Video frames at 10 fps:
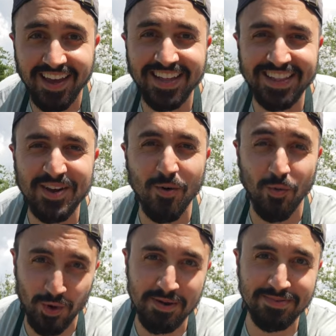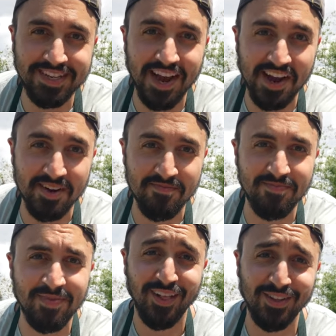Illegal rib time.
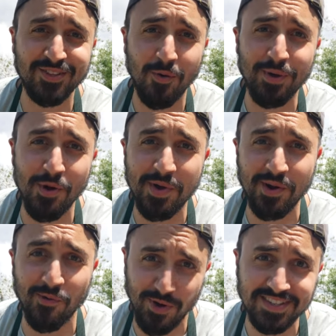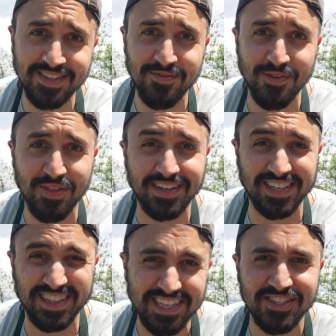Let's hope we don't get arrested for the
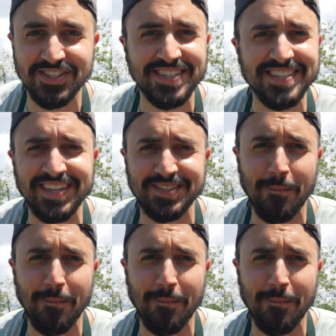deliciousness that's